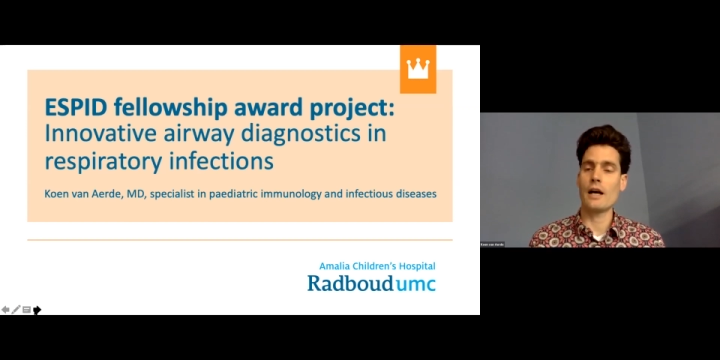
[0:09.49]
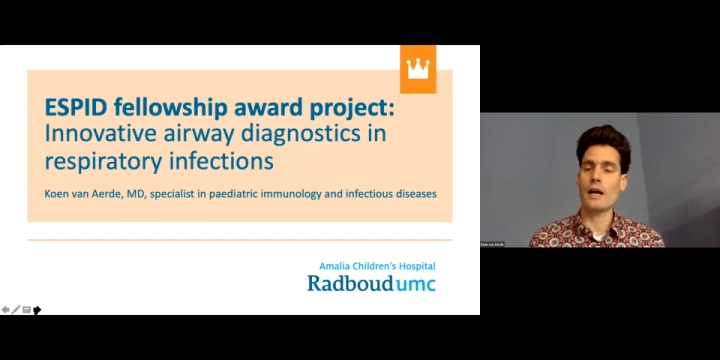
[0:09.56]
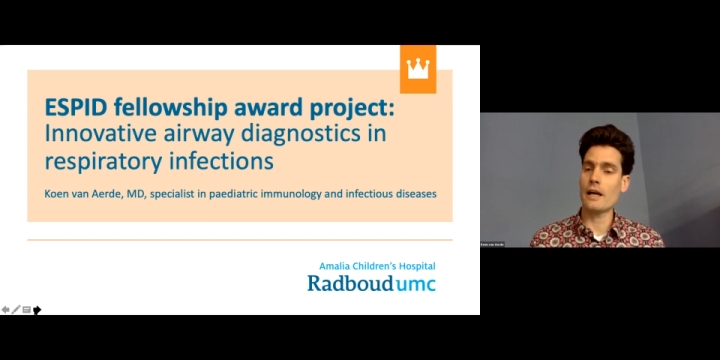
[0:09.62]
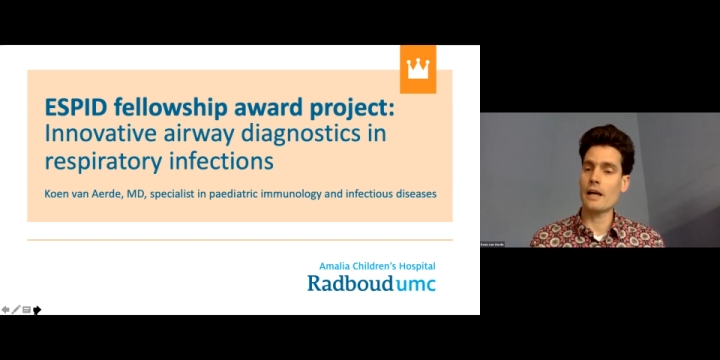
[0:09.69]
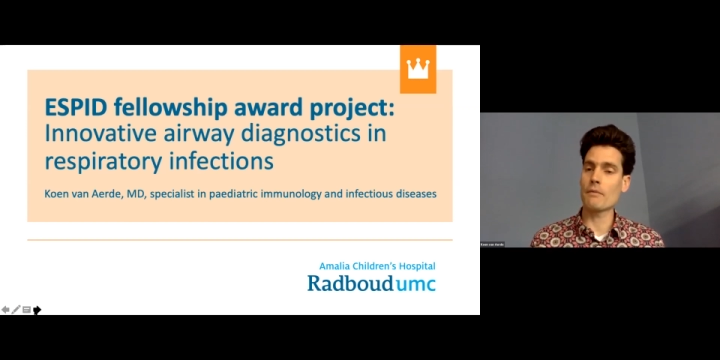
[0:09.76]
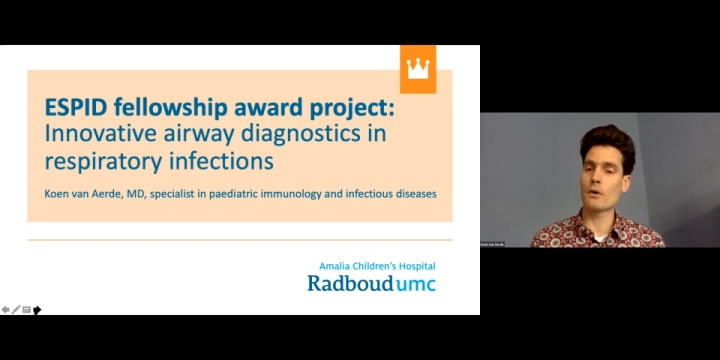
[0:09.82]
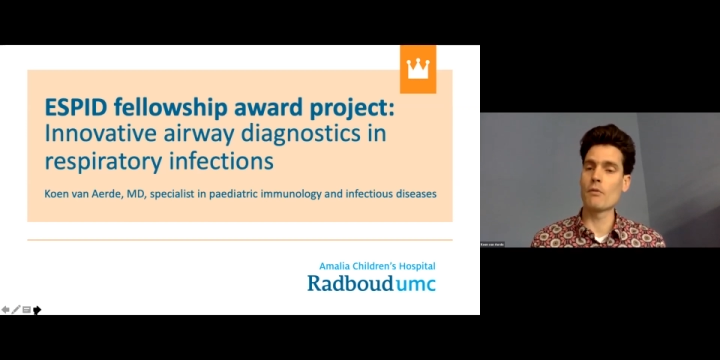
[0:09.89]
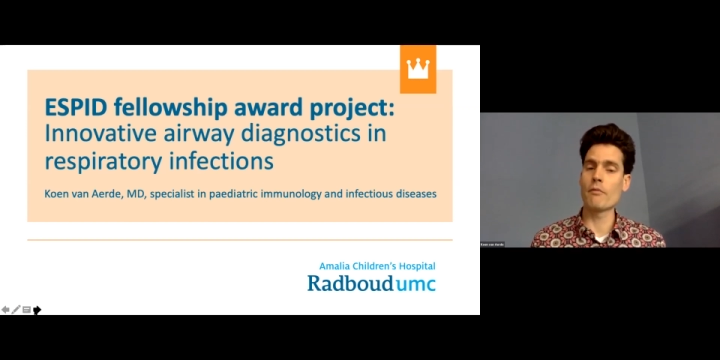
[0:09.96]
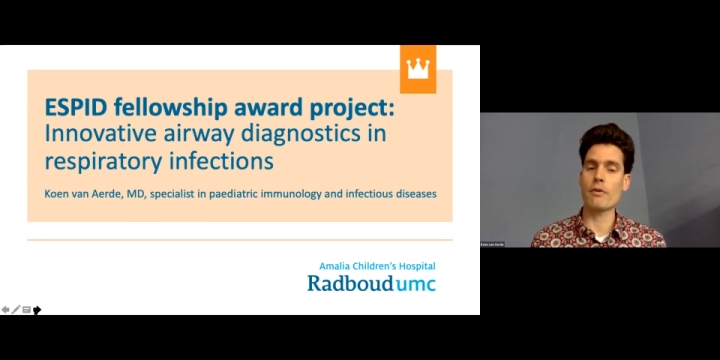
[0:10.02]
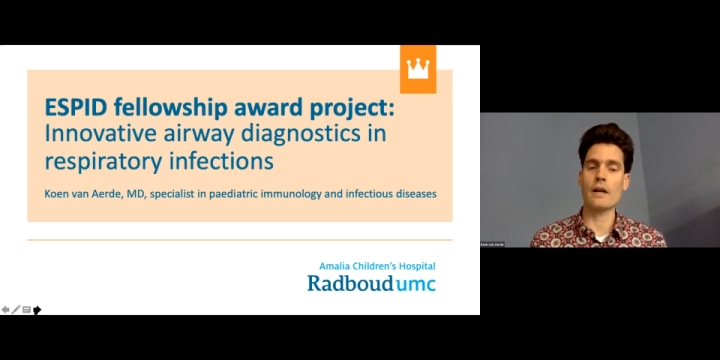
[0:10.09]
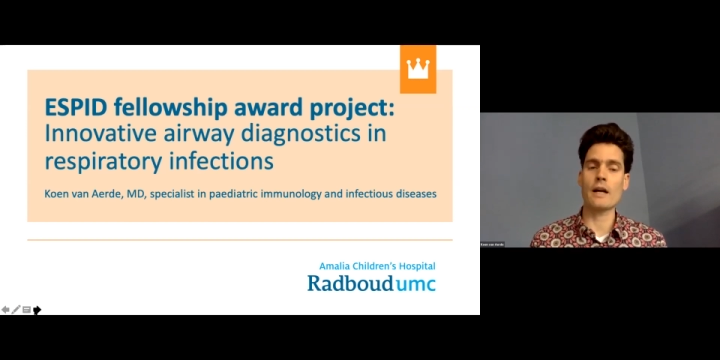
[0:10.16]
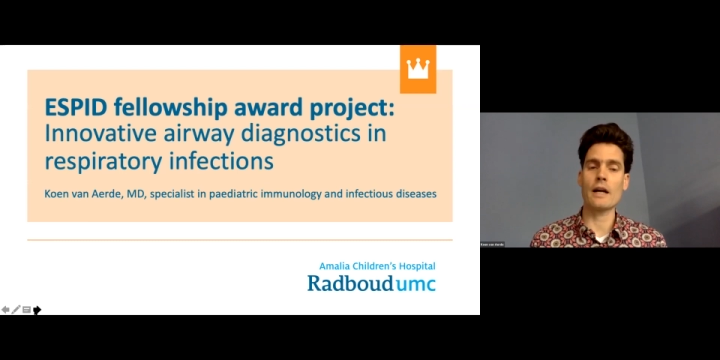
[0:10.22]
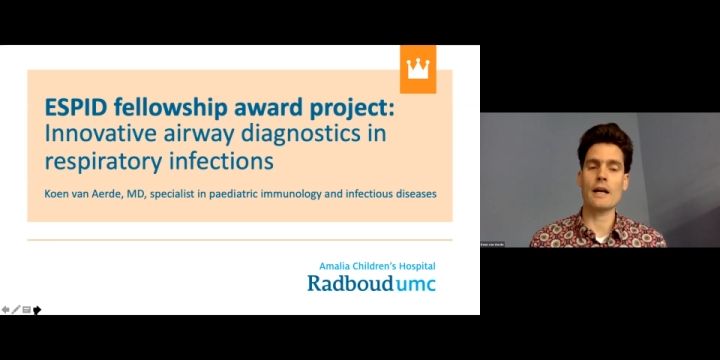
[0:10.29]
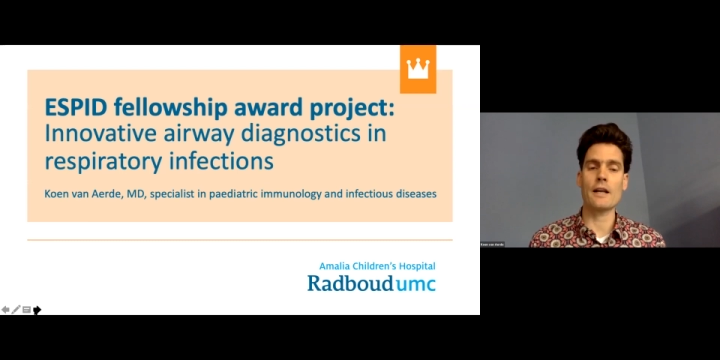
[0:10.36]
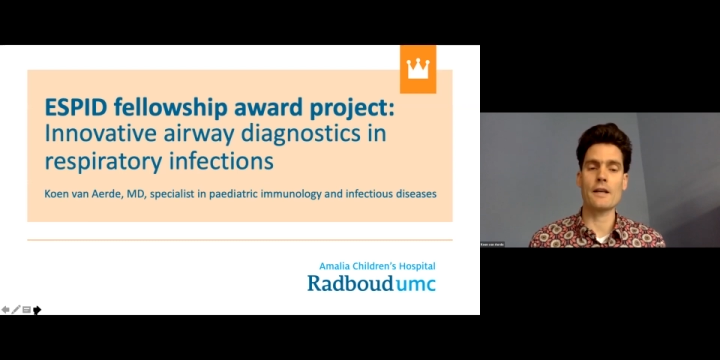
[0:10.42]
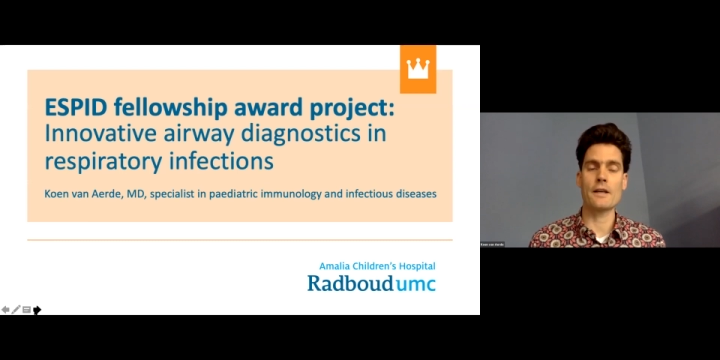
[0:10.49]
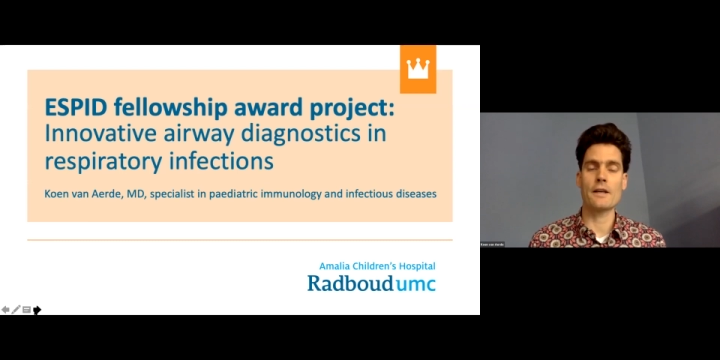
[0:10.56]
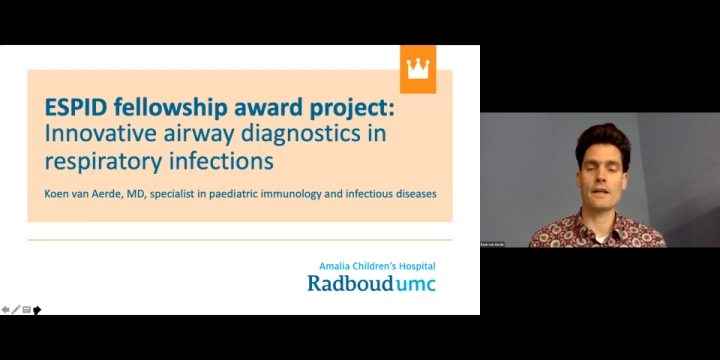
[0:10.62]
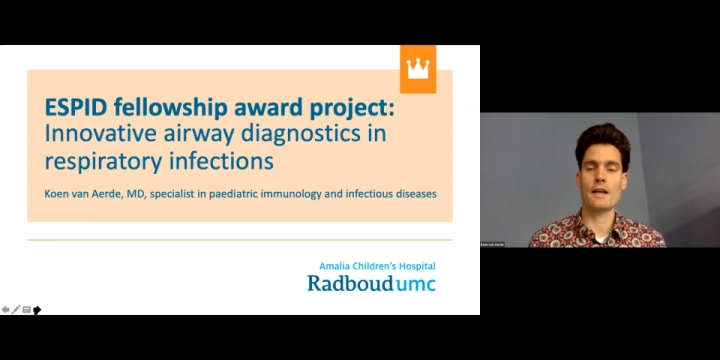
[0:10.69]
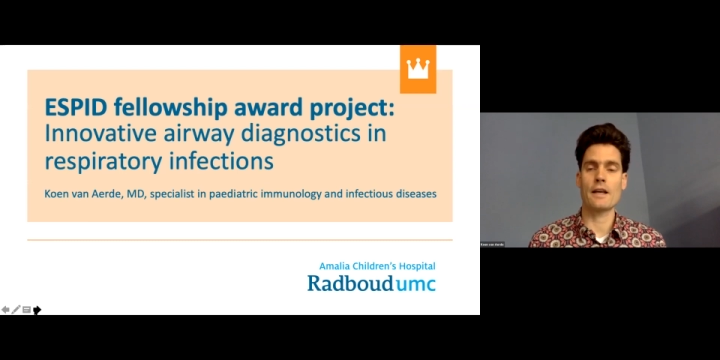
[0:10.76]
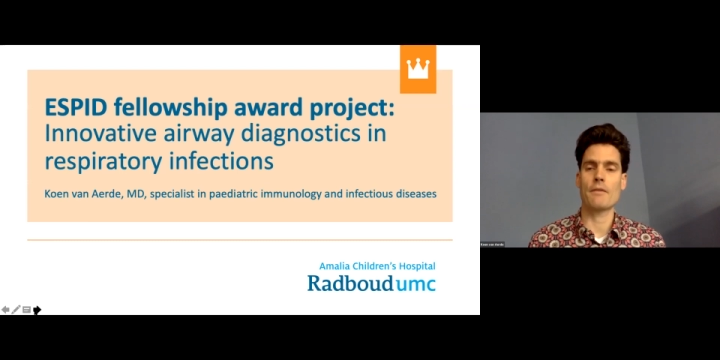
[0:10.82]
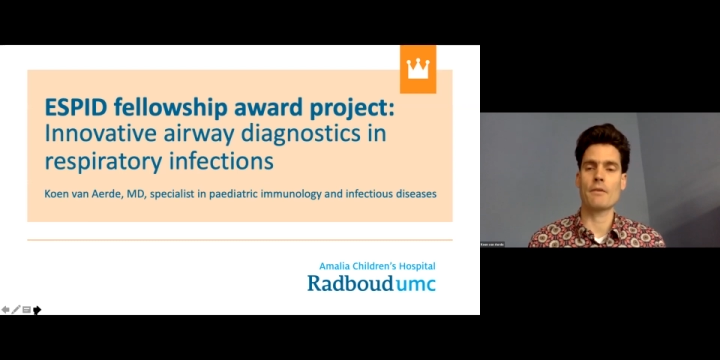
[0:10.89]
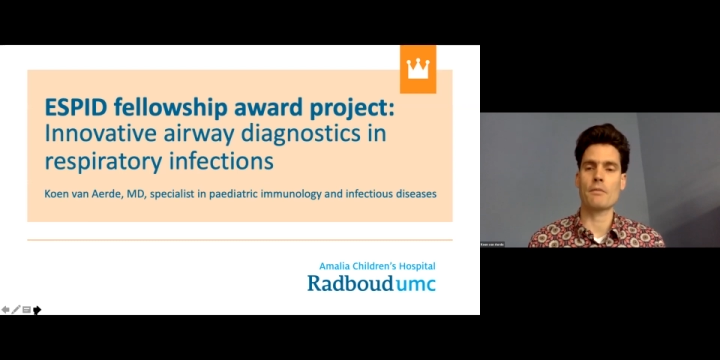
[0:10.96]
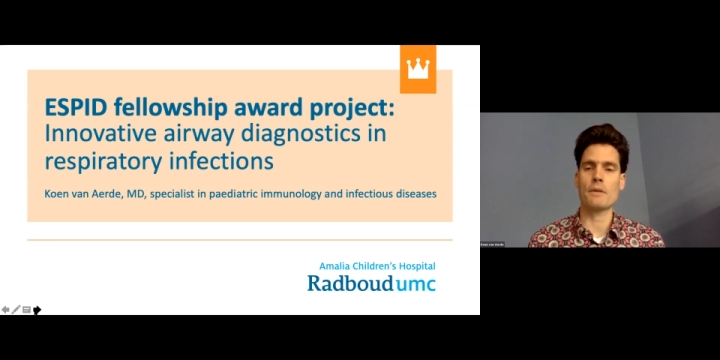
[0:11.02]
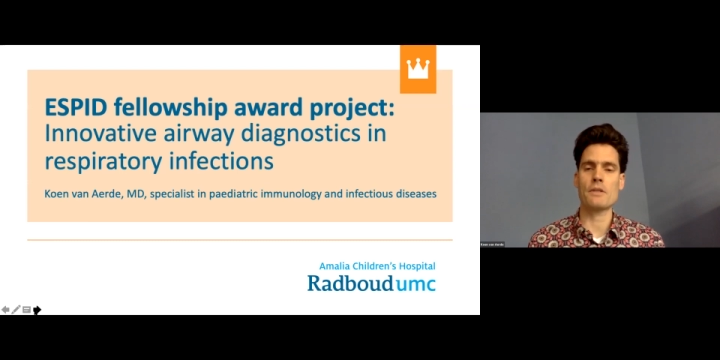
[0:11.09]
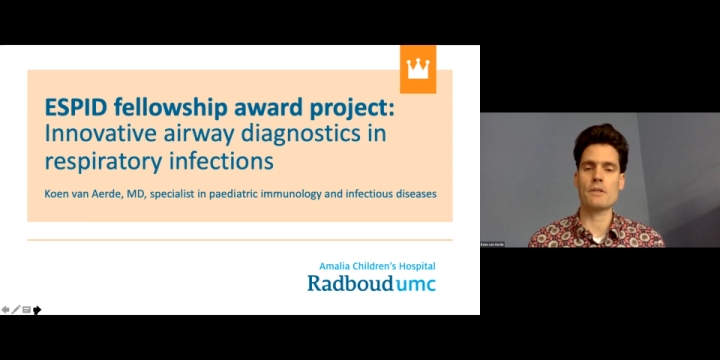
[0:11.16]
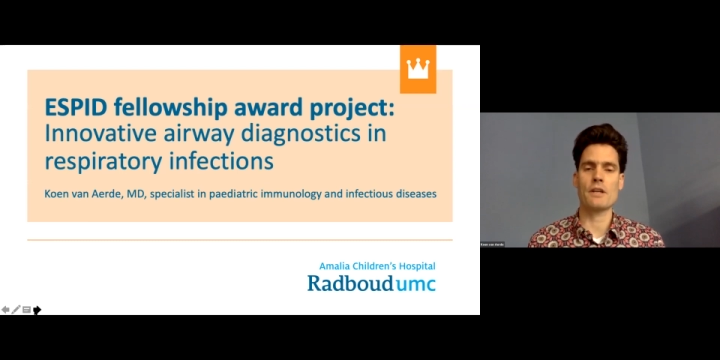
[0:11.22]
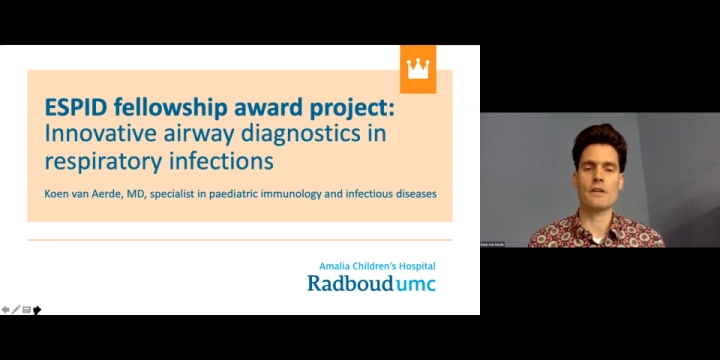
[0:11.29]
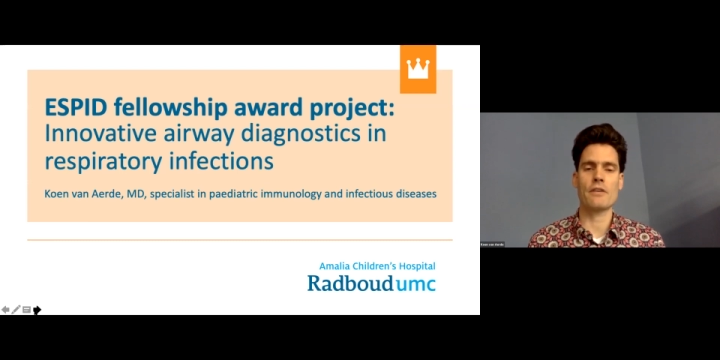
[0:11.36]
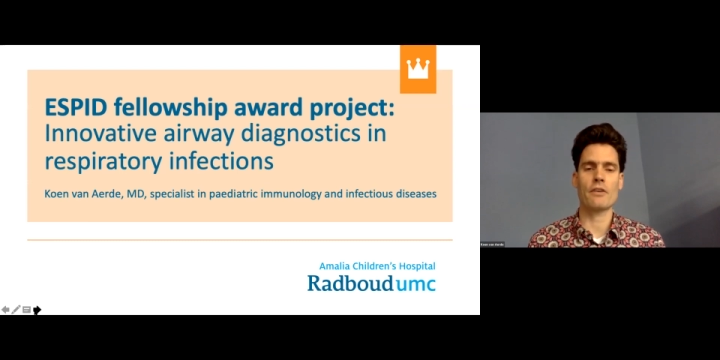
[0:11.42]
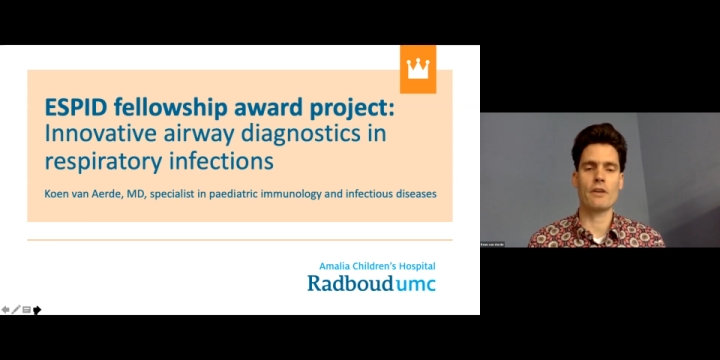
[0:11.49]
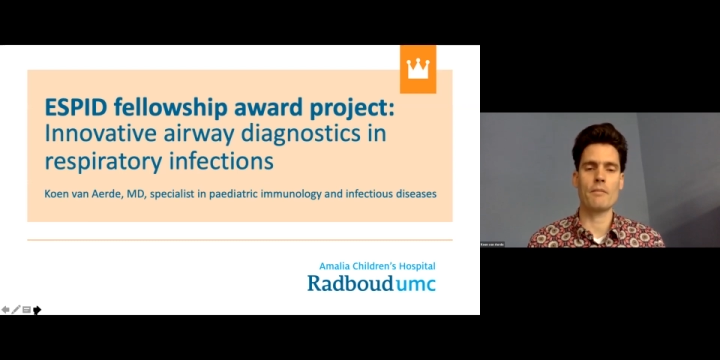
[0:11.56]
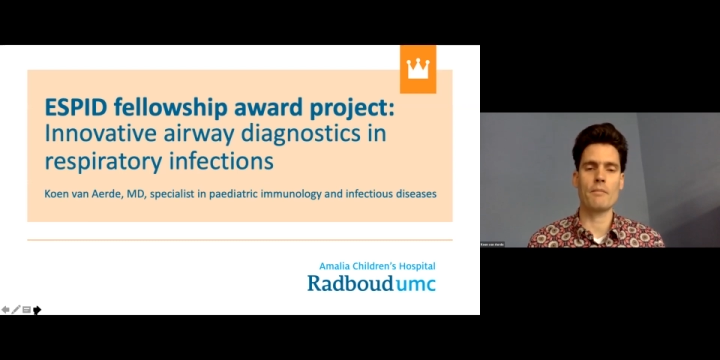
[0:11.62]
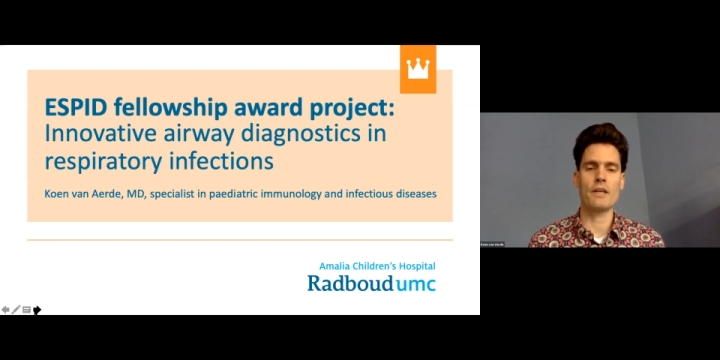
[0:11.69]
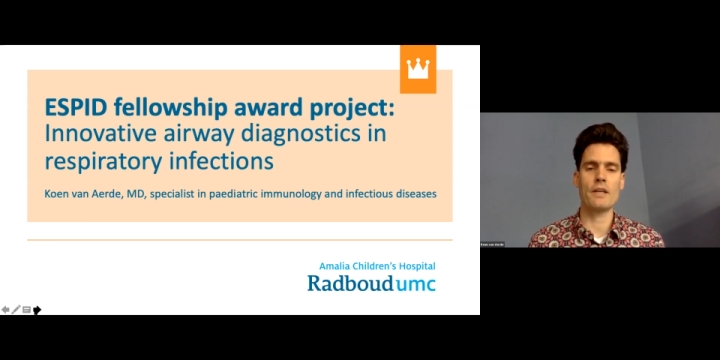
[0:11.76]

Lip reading: I am Koen van Aerde. I'm a specialist in